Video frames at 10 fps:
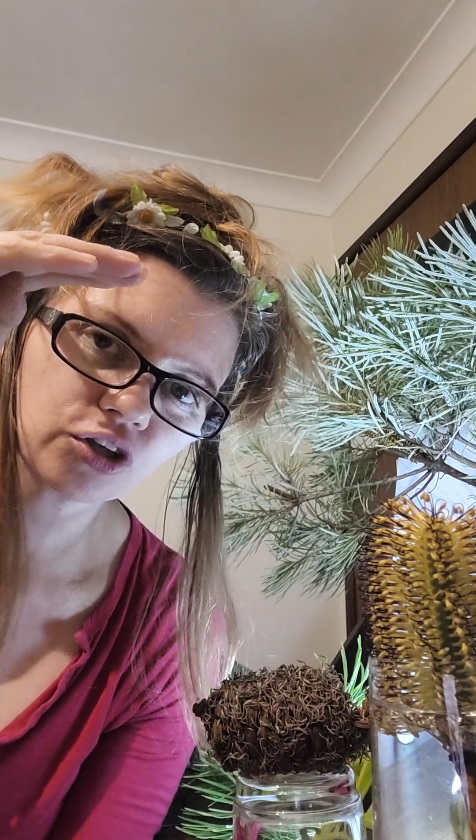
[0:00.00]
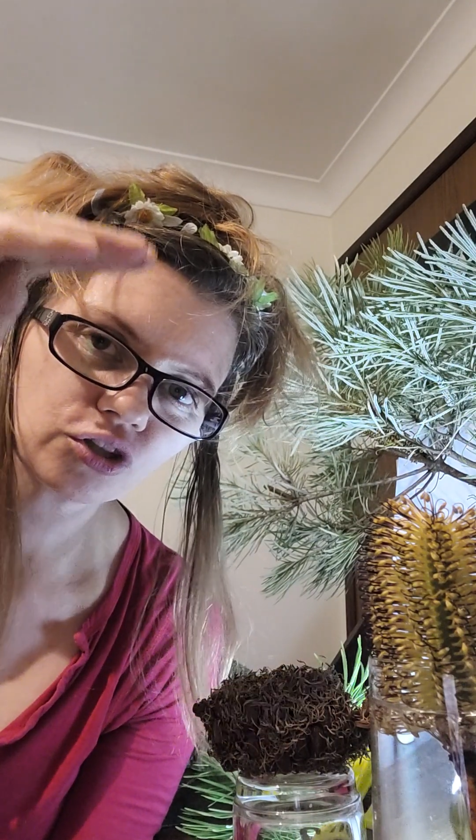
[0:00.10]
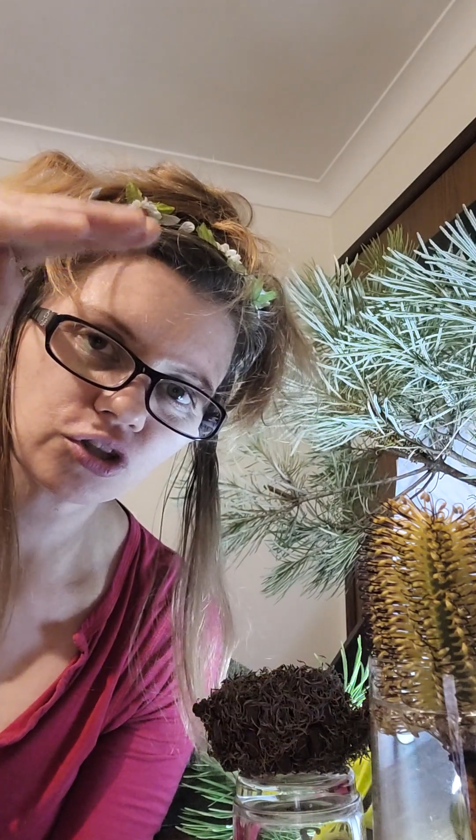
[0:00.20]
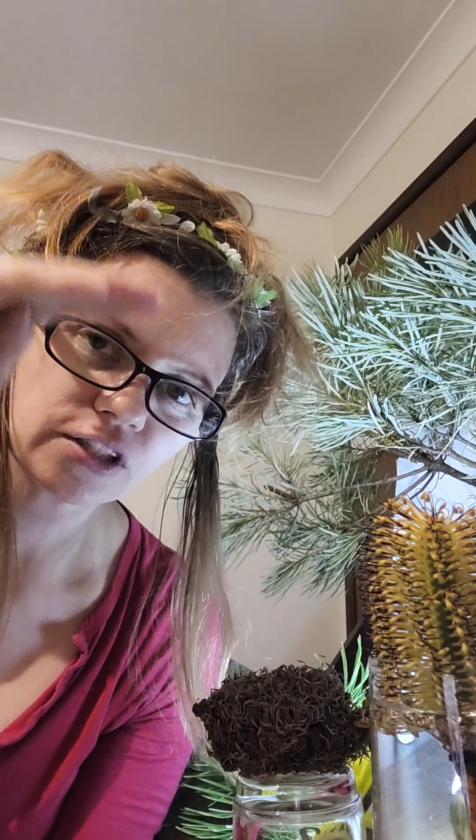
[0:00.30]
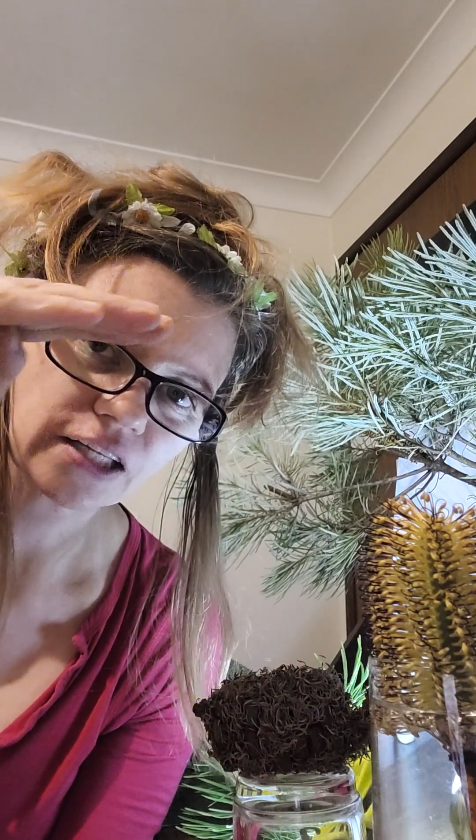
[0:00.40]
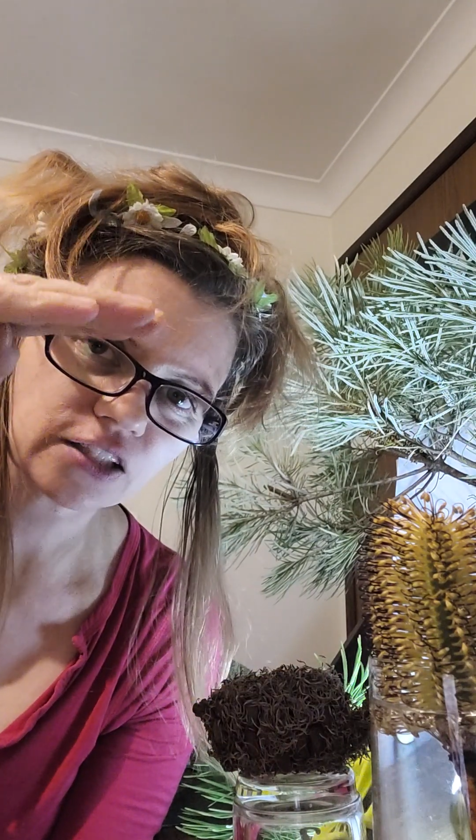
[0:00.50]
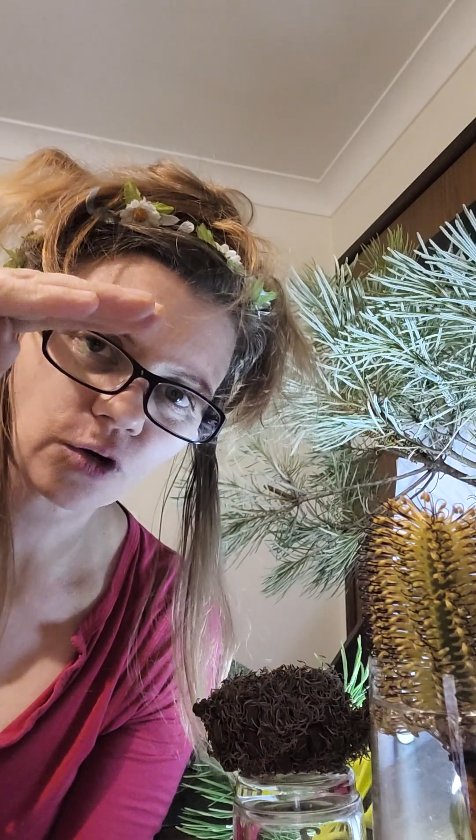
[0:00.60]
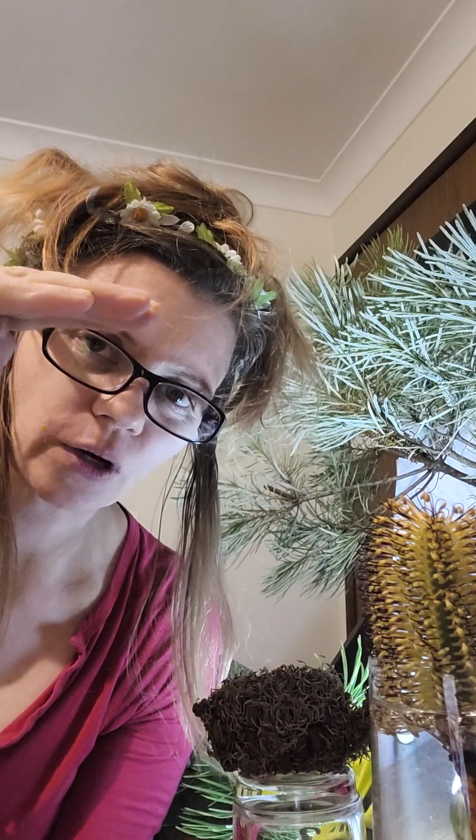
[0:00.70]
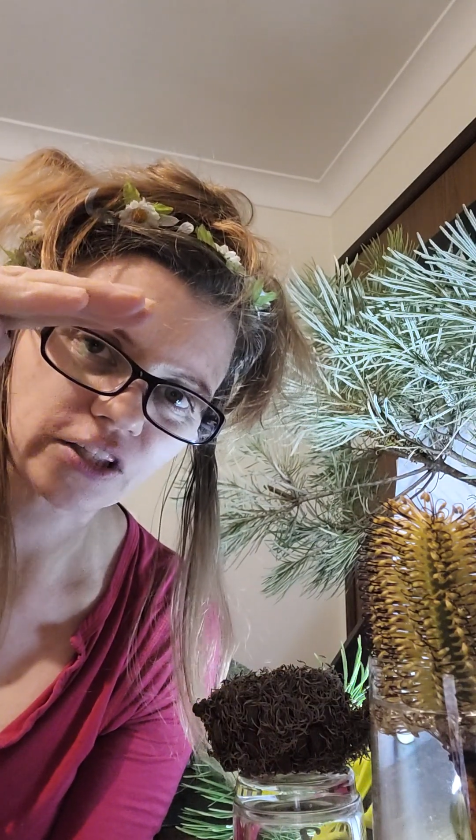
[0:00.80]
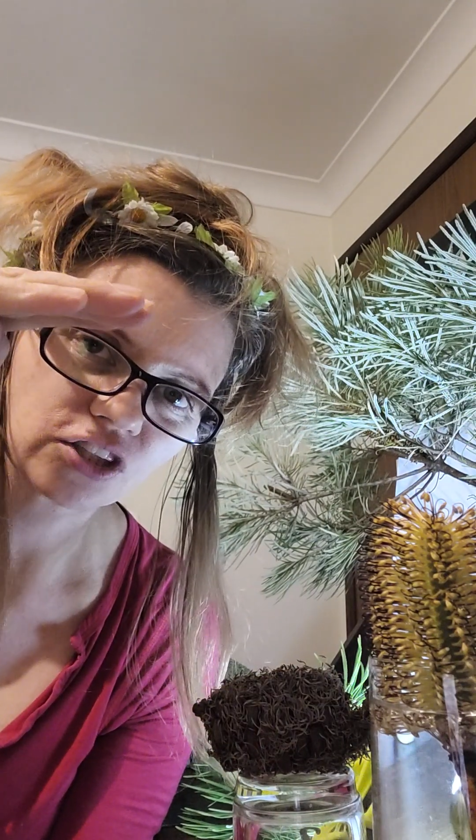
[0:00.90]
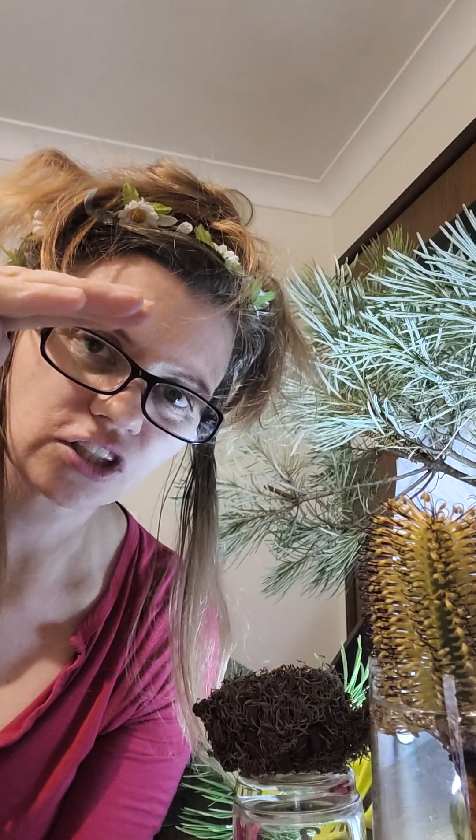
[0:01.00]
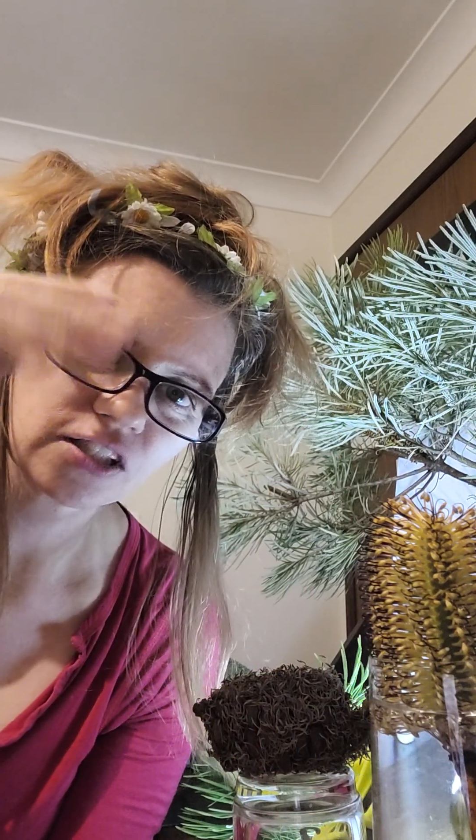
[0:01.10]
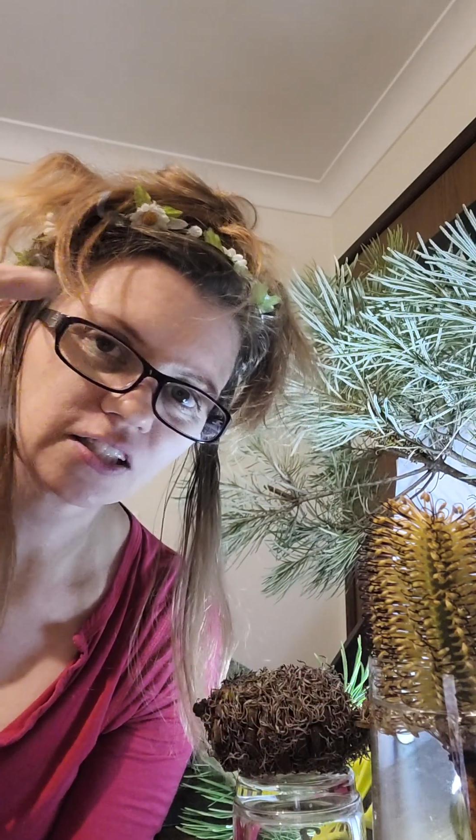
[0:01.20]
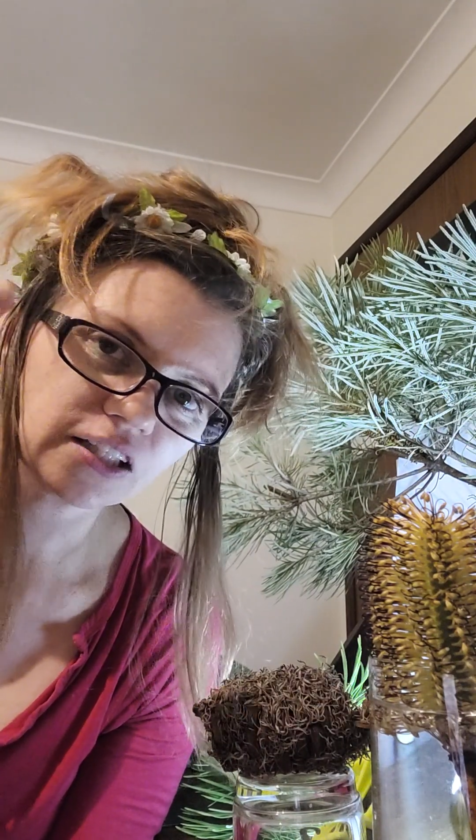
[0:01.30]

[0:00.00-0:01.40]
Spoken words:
2 sets of questions,